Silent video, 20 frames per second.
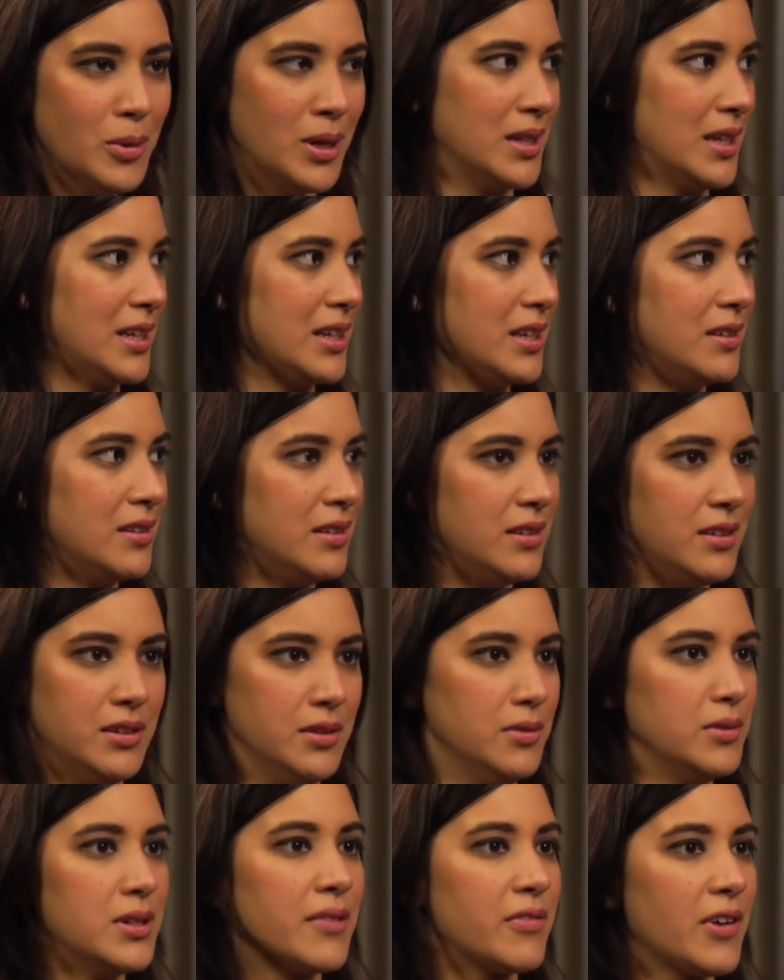What, like
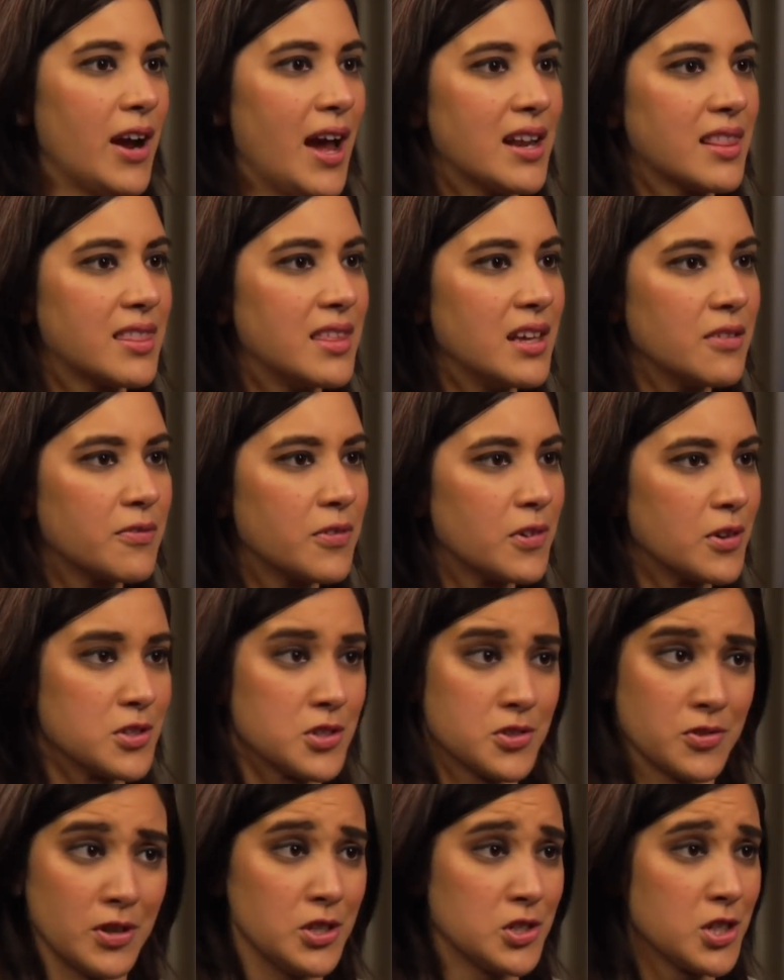you never had a thing for
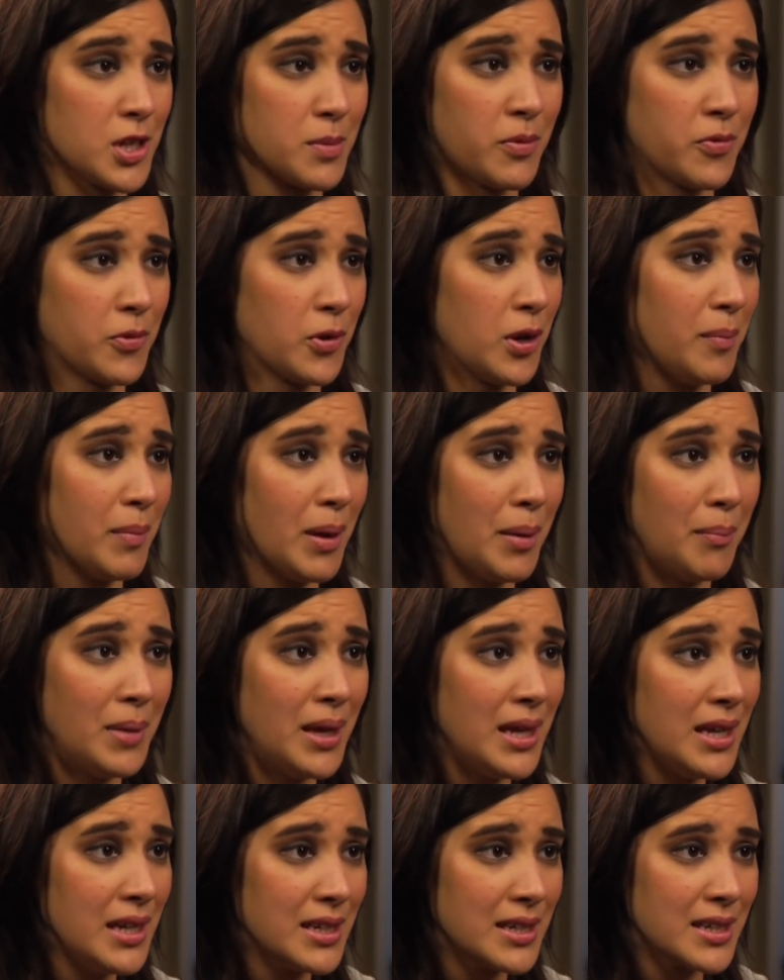a straight chick before you
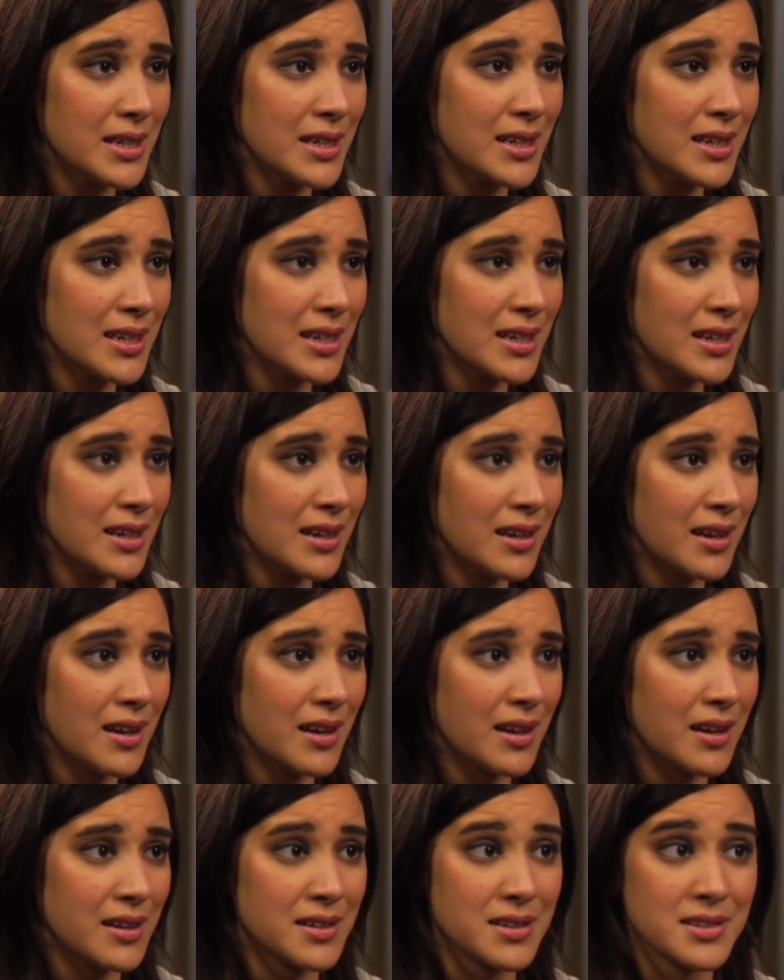met me?
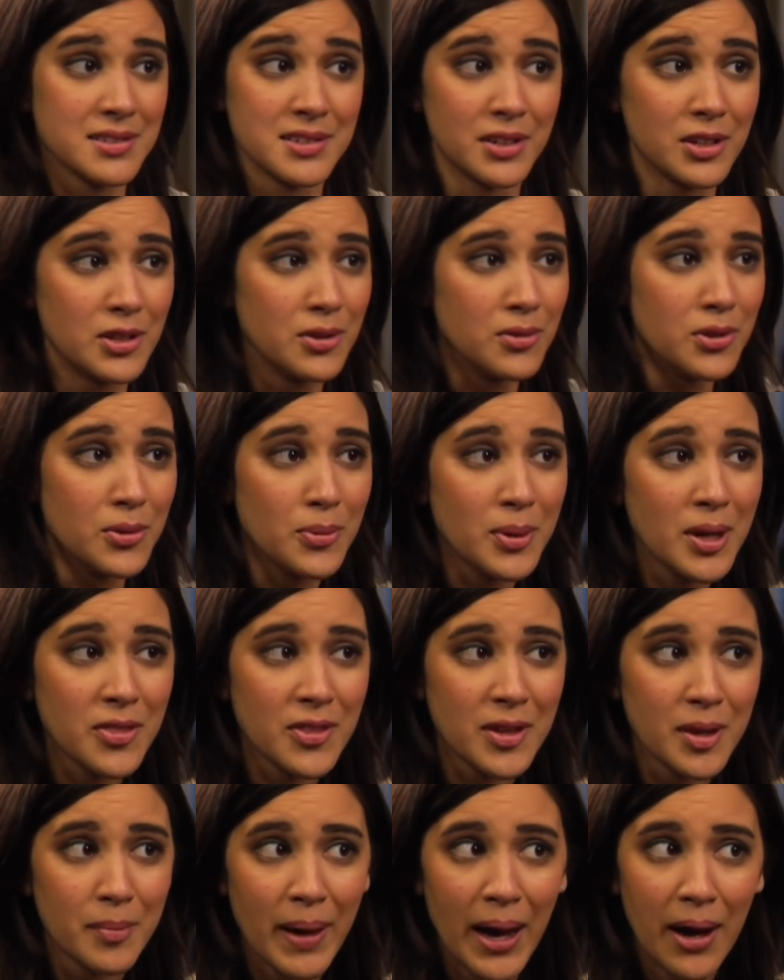Like you'd do
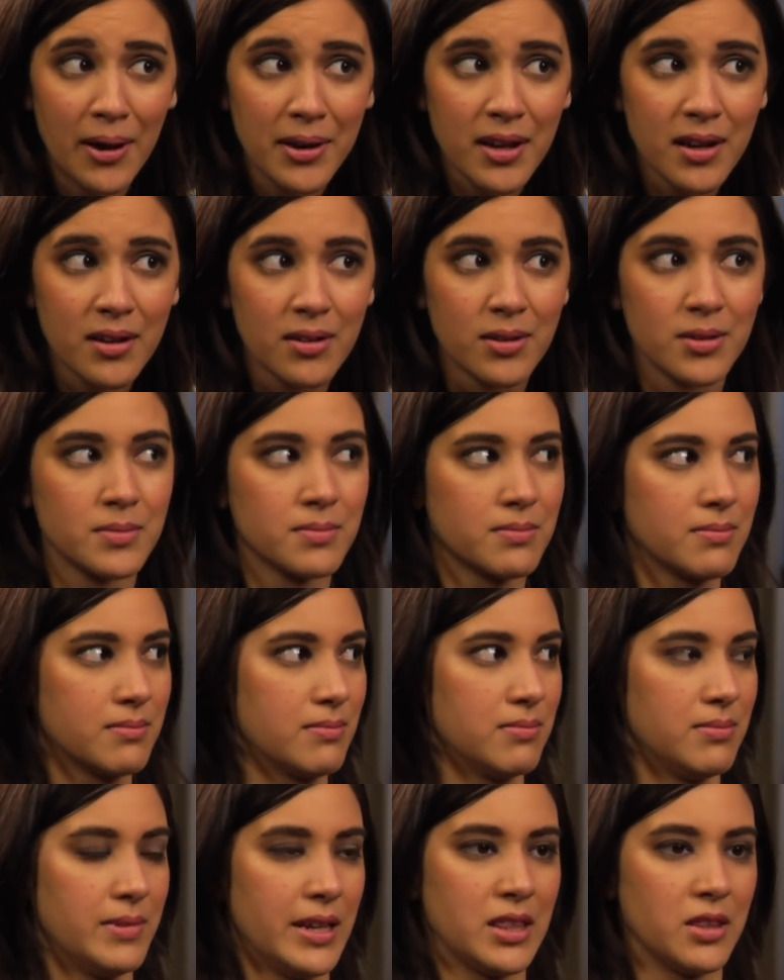anything about it, or
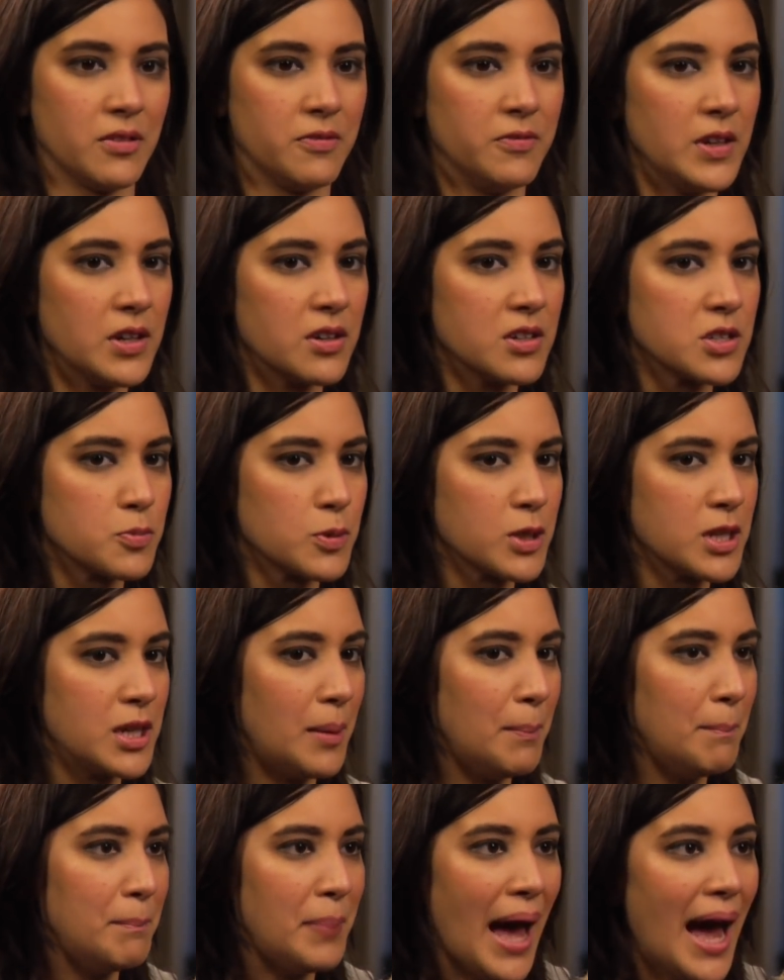like the feelings would
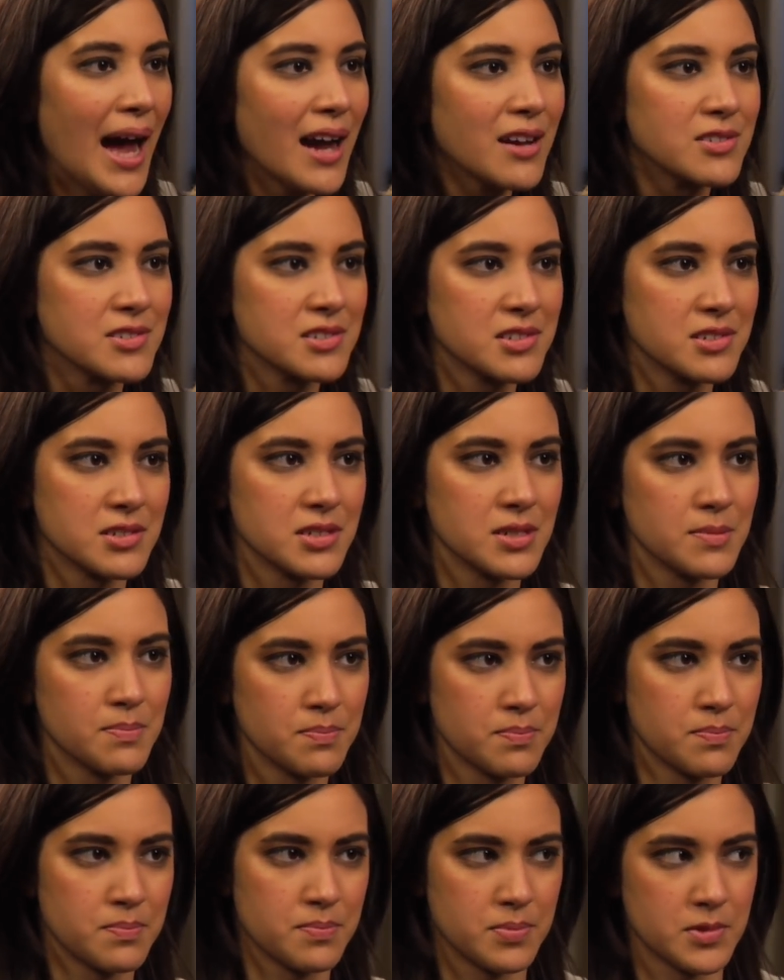come back just because you
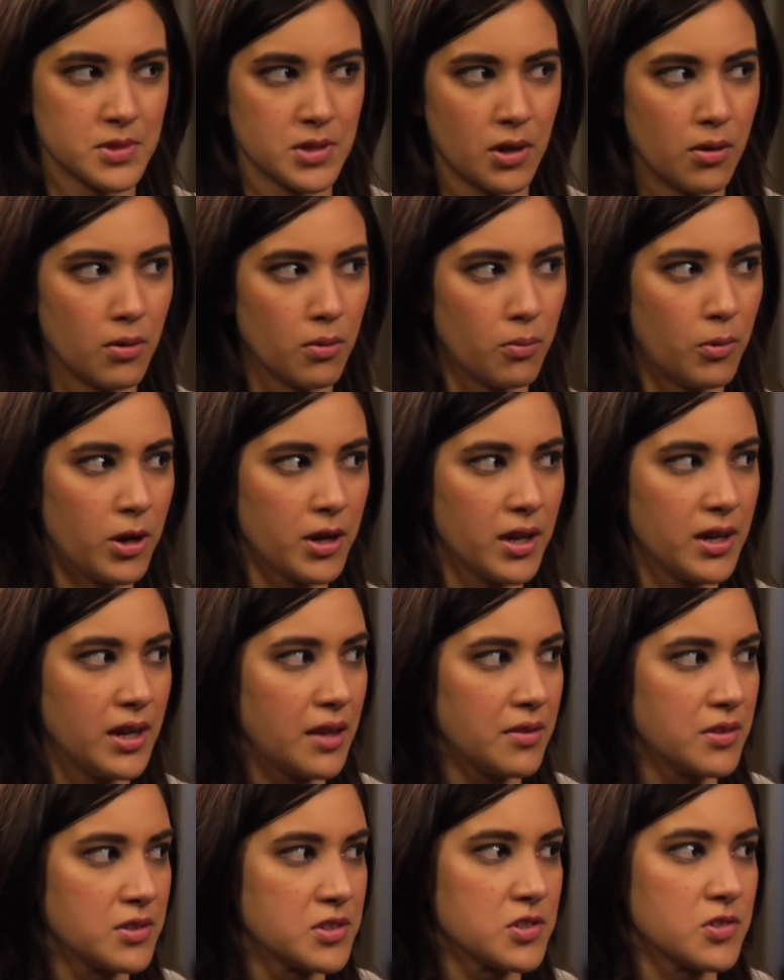saw her
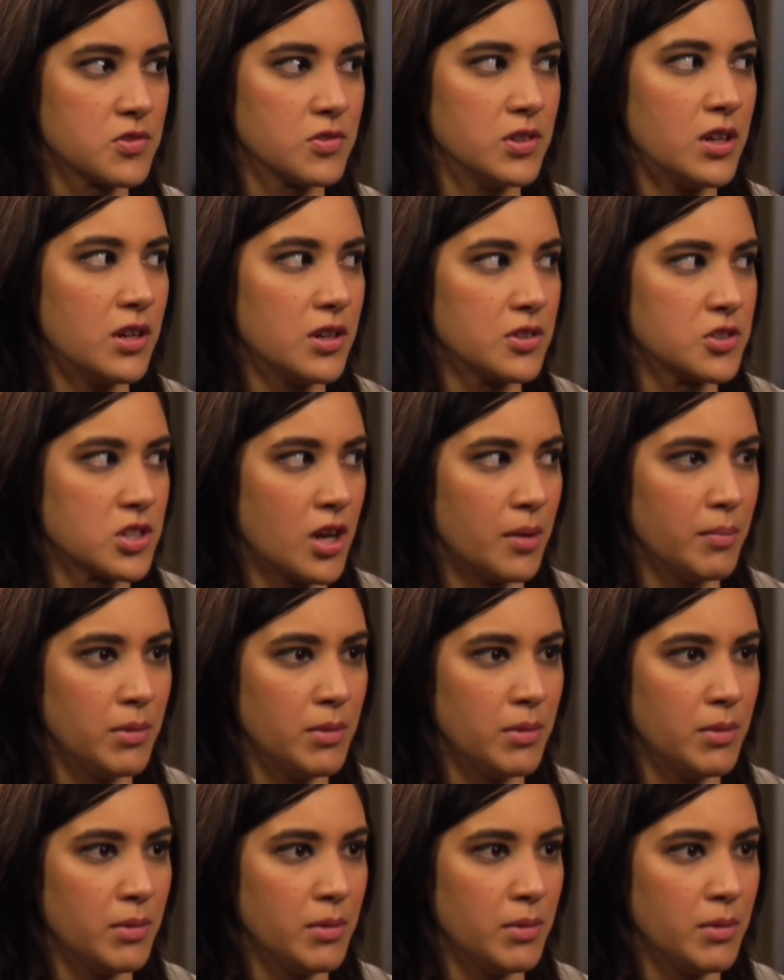walking down the street all